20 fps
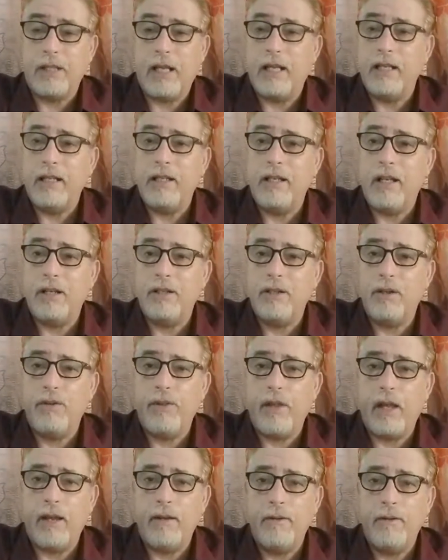I did not know
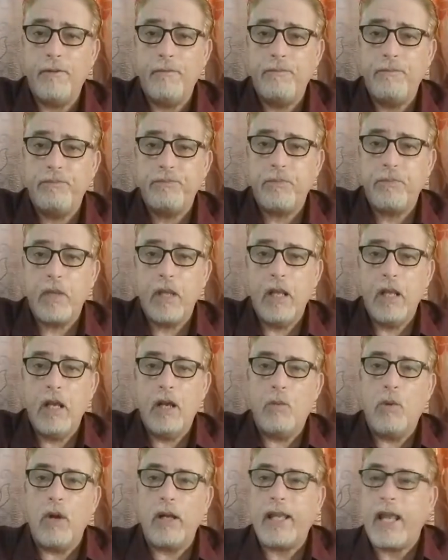that.
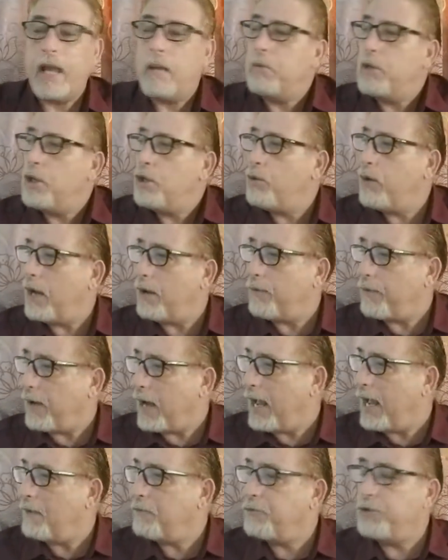What cable do you have? I
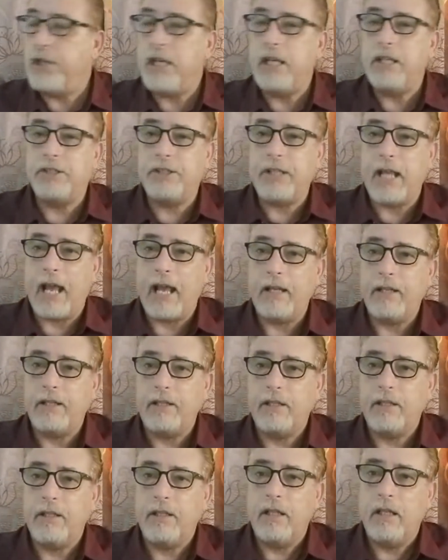have GSAT.
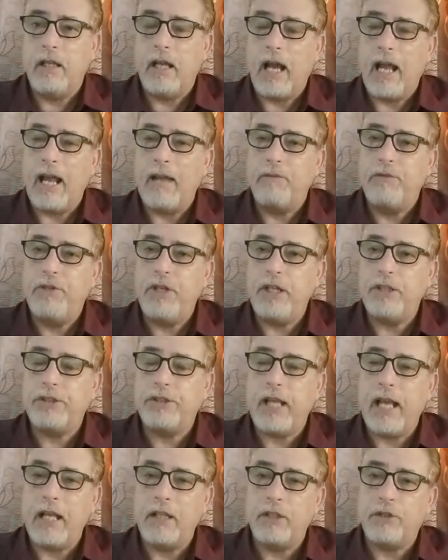
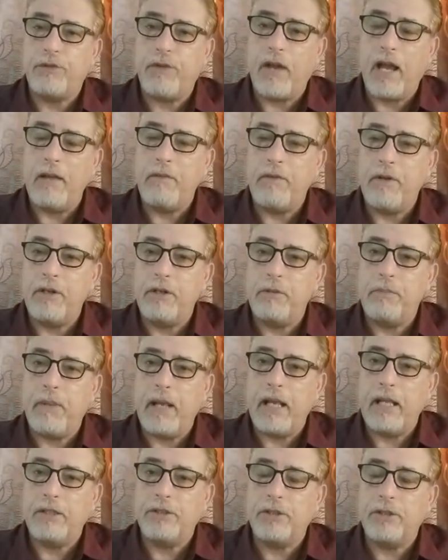It's 500
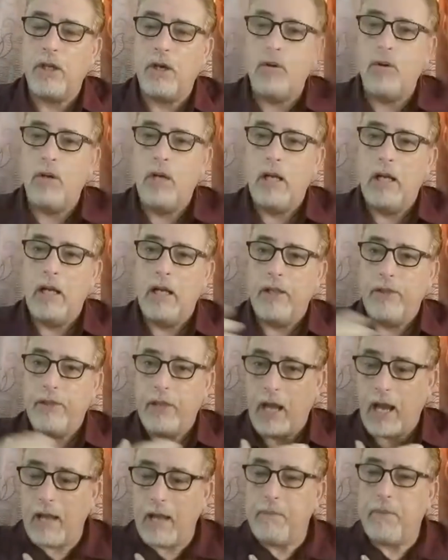peso
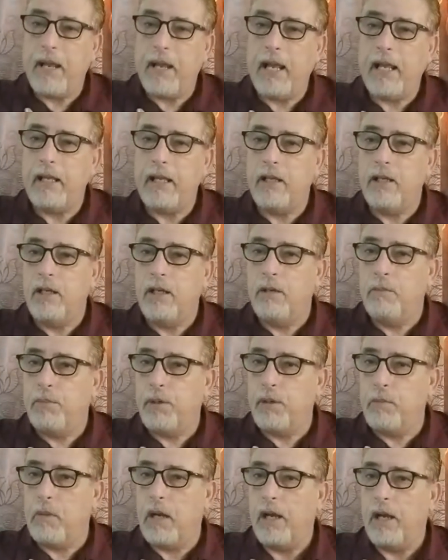I pay per
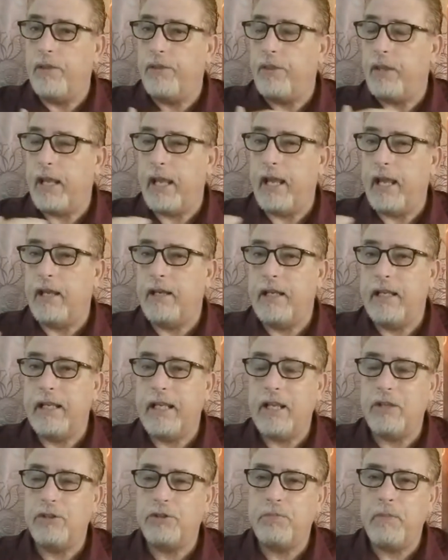month, and it
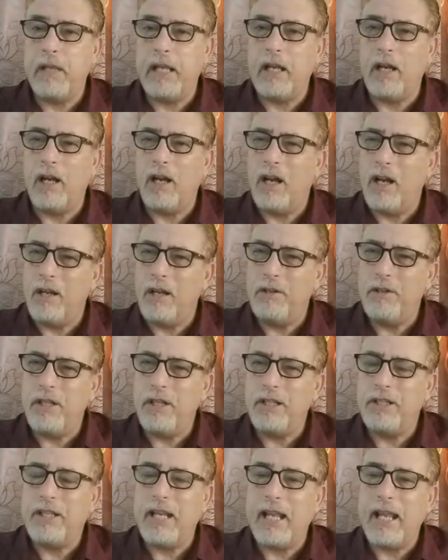gives me
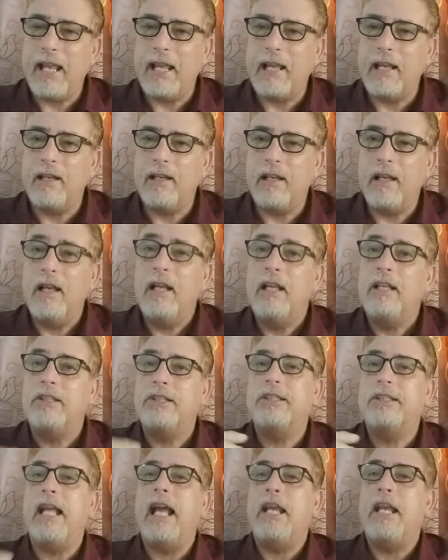110
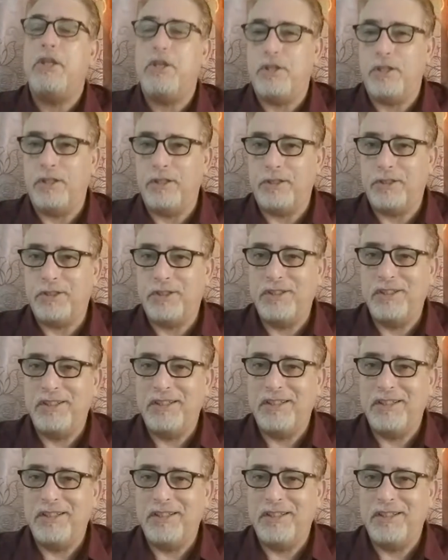stations.